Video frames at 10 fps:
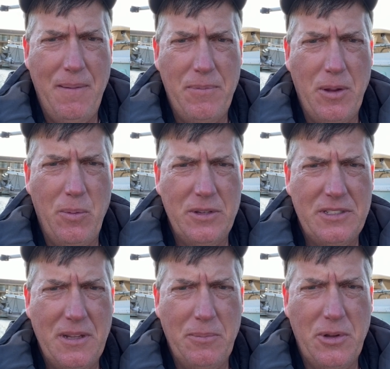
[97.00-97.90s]
there was
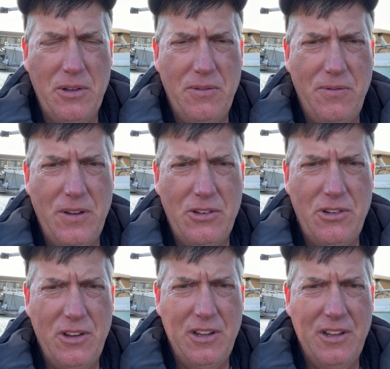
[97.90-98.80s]
some good
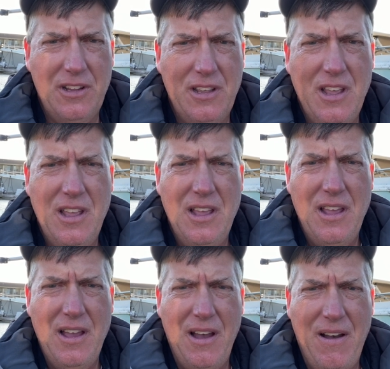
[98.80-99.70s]
fishing
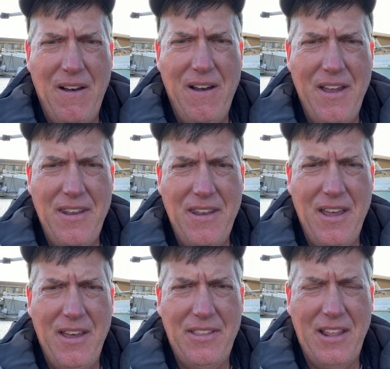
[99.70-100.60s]
on
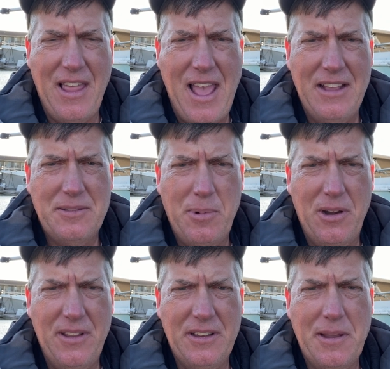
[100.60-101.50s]
the last
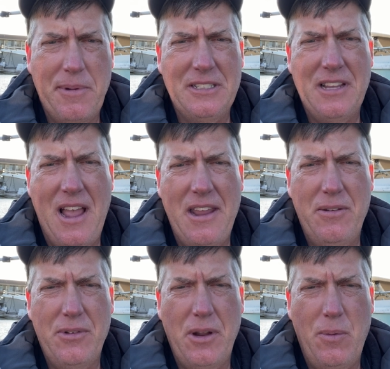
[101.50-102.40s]
part of incoming tide
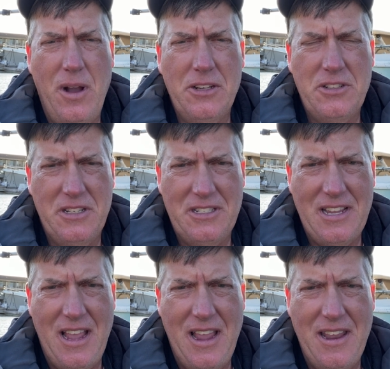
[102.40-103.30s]
over on the Washington
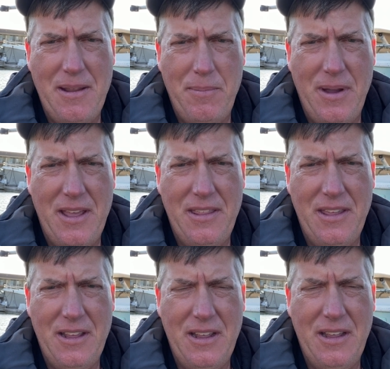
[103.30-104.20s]
side up by
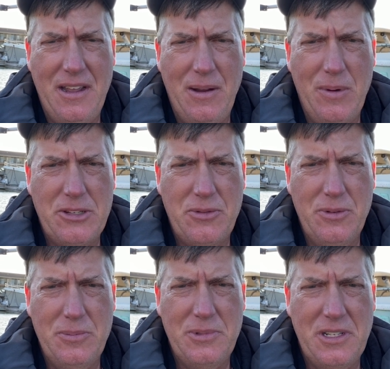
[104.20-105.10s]
the
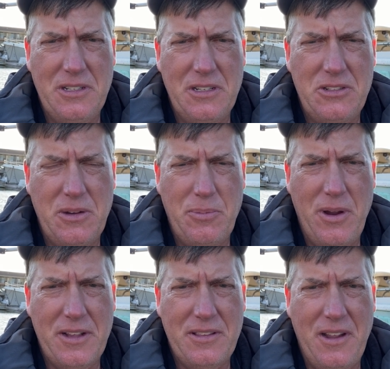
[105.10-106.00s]
restrooms and the
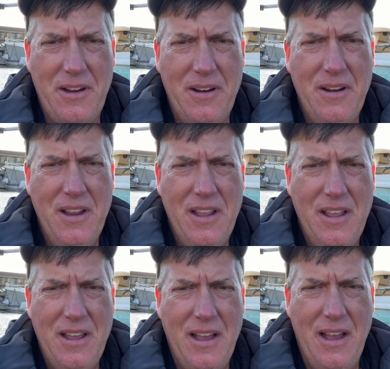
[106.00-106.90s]
shipwreck there,
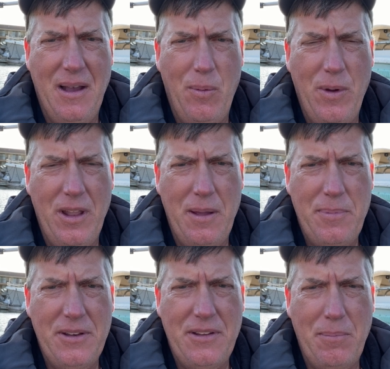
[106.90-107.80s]
well up
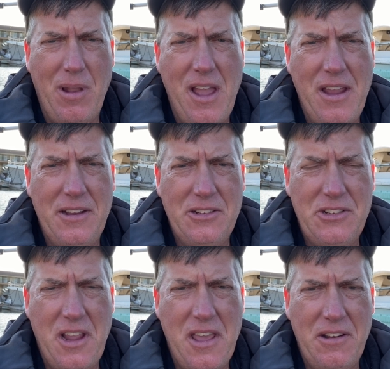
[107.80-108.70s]
into Blind
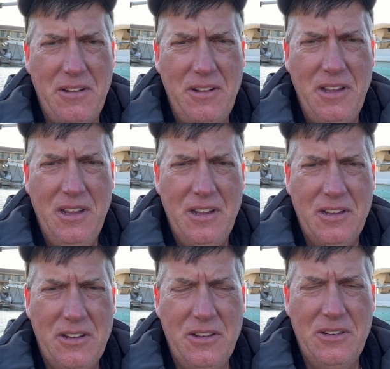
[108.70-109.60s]
Channel.
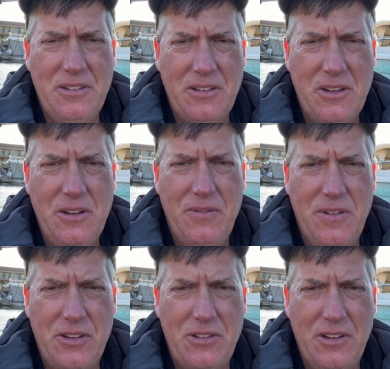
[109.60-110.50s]
Good
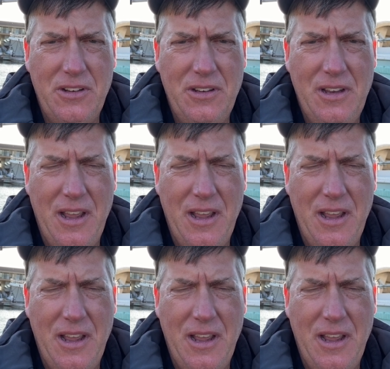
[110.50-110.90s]
fishing,